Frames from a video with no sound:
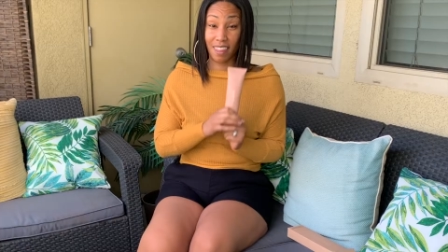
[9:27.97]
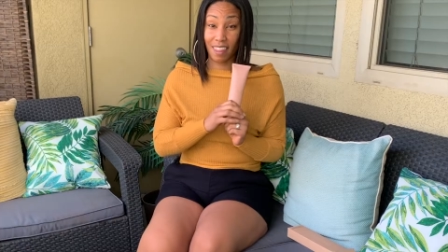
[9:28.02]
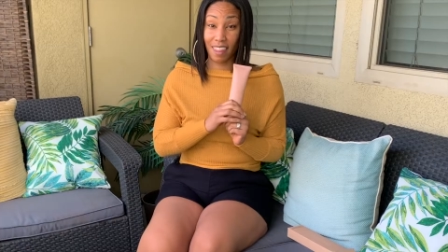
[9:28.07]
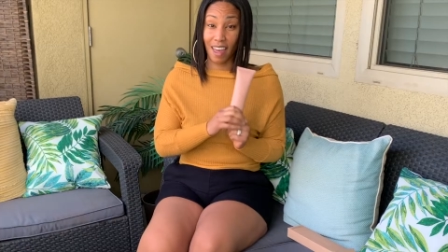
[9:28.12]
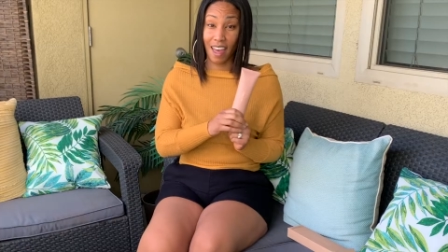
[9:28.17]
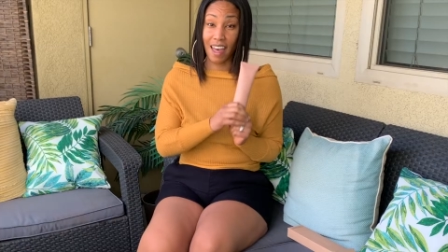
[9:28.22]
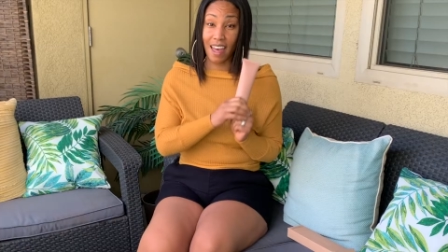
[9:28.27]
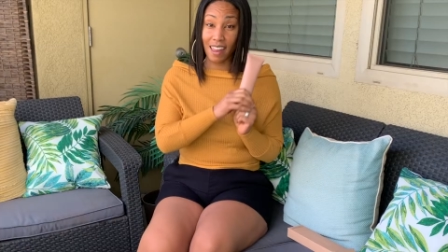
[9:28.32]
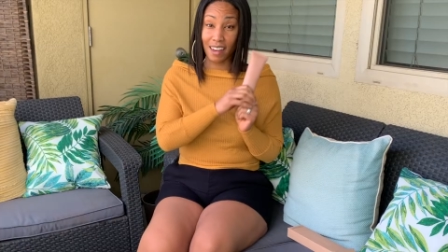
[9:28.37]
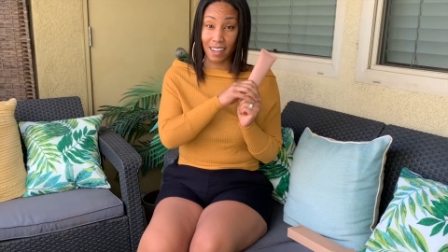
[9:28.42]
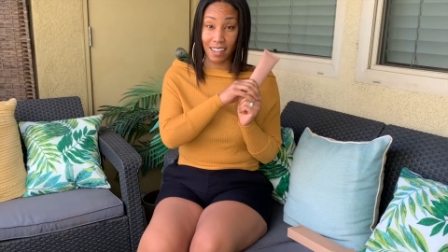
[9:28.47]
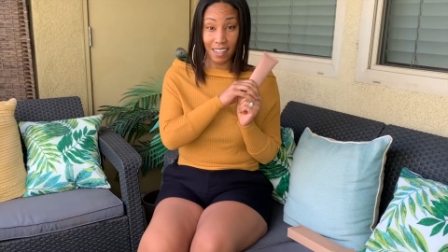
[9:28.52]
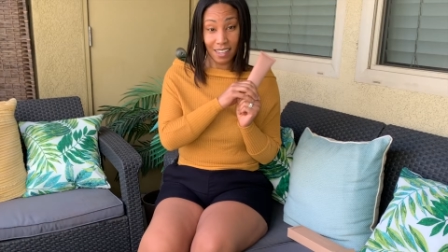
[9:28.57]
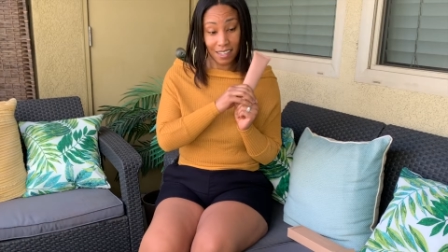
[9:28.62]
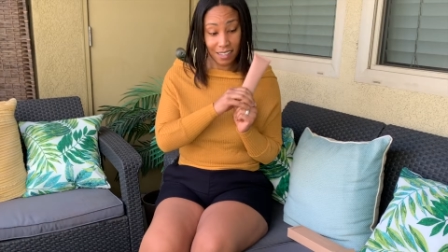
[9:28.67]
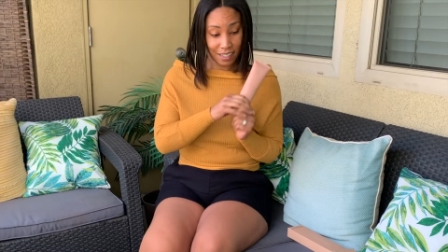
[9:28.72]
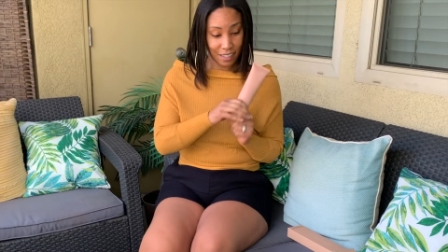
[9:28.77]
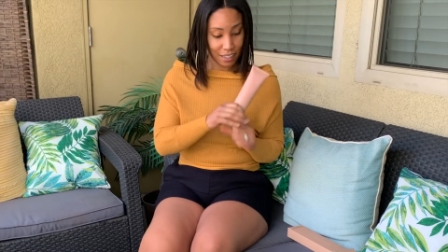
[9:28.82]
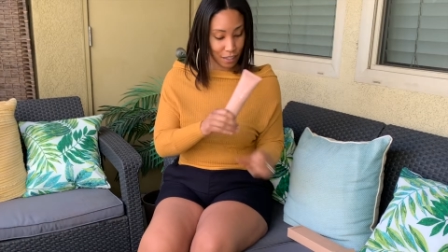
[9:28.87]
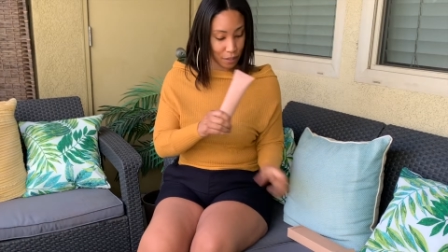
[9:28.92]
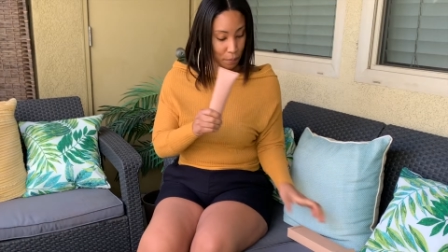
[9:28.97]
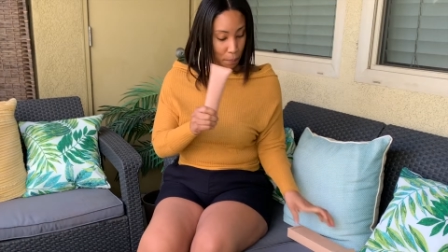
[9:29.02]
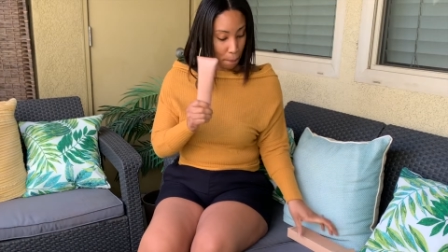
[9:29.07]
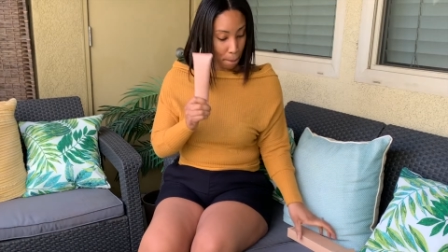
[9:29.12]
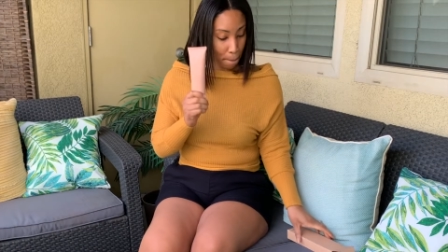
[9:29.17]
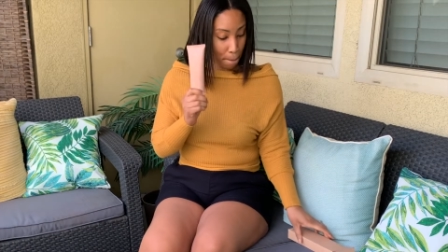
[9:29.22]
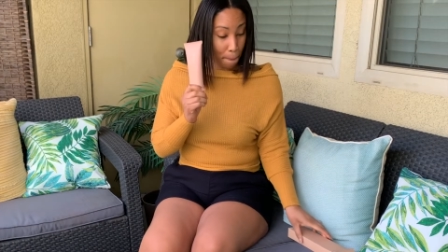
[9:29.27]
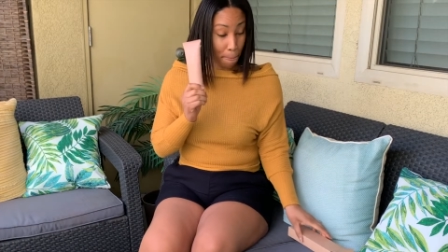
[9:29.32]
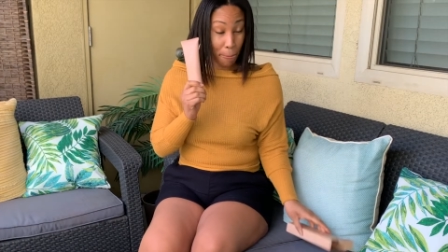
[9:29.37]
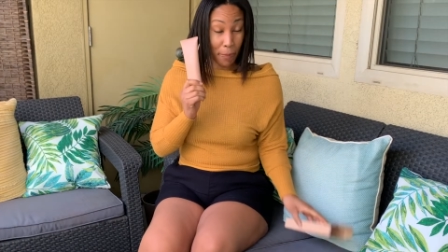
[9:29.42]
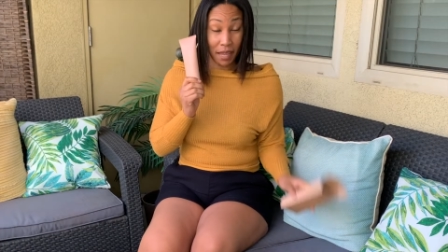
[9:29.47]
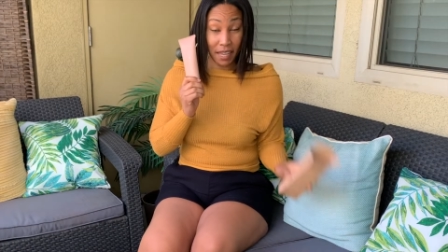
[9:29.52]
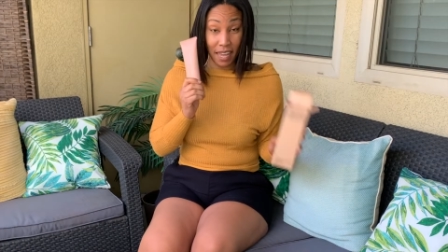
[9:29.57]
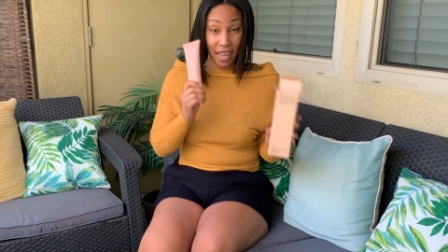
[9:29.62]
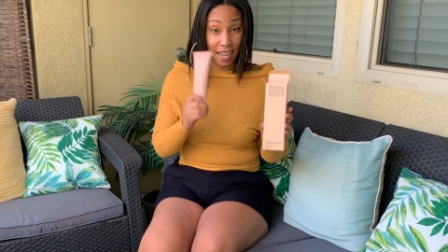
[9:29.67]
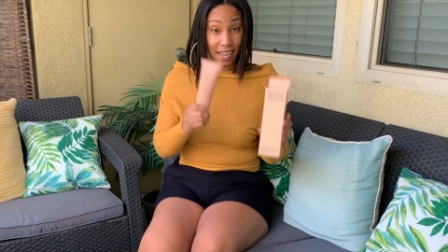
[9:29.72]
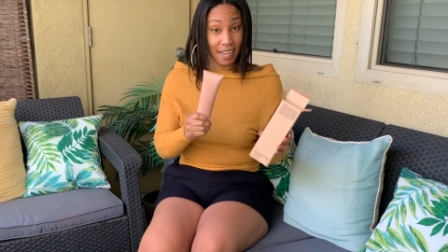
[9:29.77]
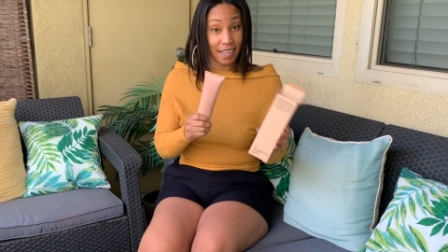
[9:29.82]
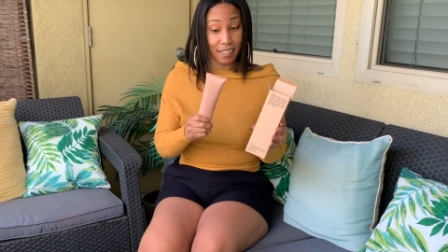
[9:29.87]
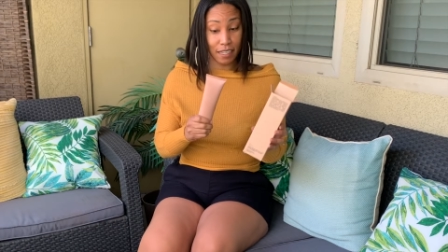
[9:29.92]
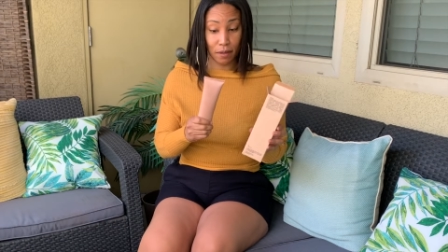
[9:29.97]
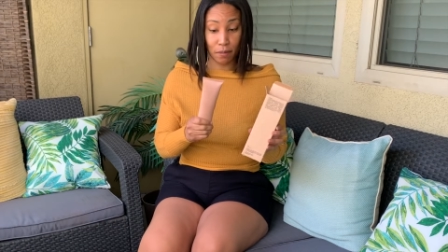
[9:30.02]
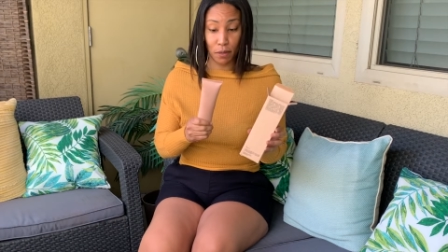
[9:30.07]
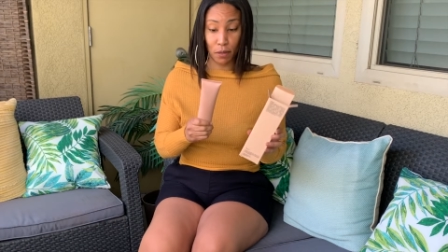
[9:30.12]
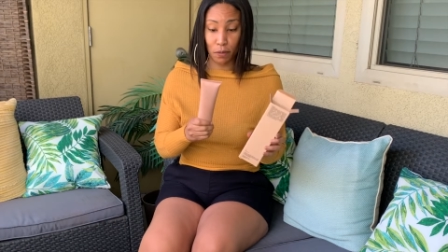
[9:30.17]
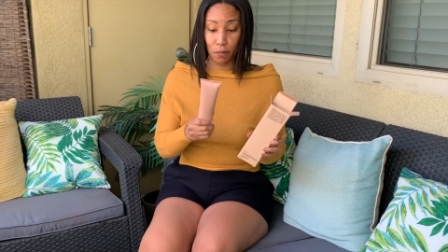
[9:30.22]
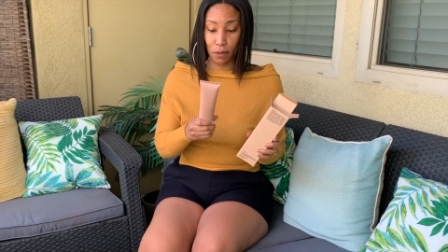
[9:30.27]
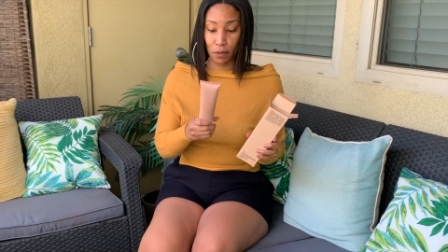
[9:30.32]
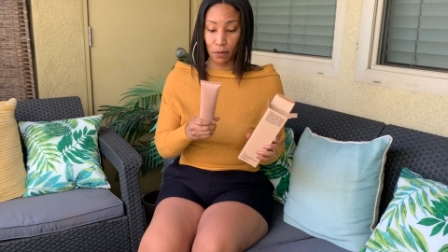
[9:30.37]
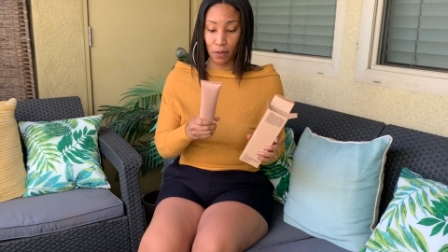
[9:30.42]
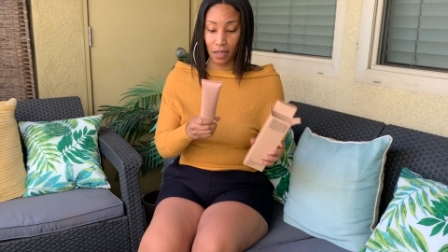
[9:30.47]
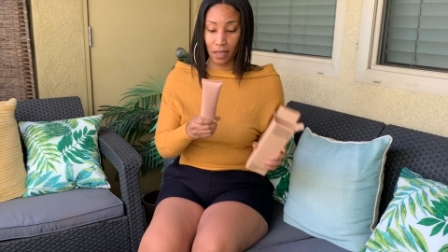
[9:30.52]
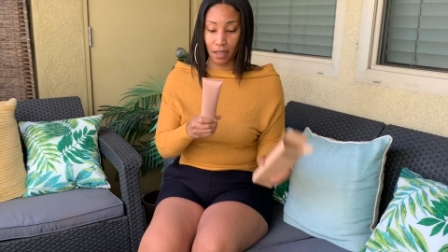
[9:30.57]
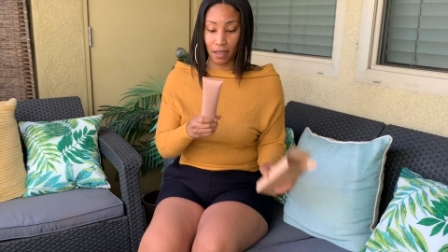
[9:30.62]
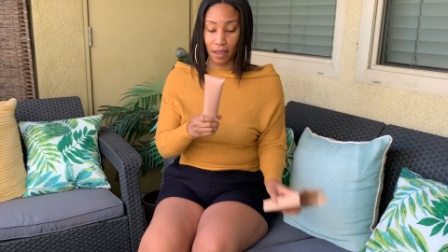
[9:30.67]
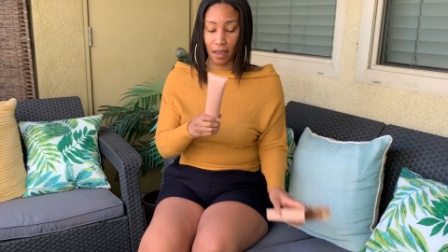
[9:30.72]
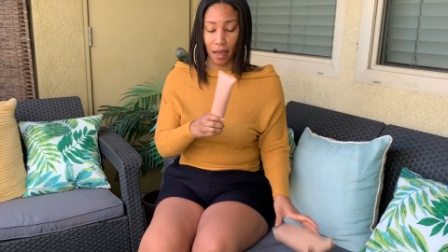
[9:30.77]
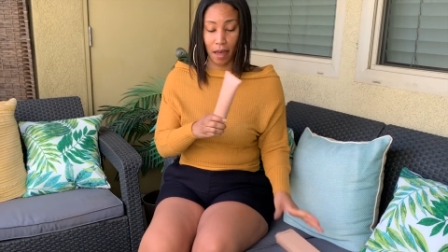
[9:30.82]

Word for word: That is K K W Beauty.